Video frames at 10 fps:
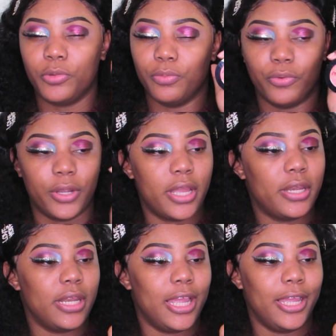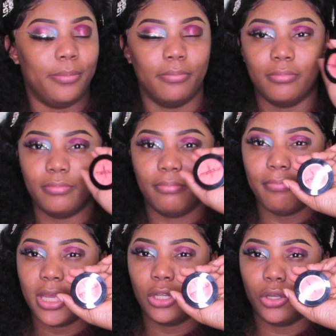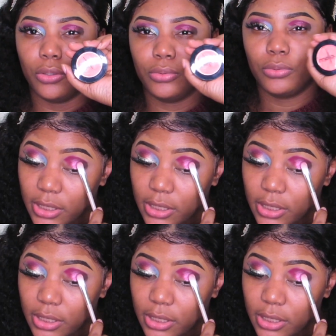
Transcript: brand named Mellow.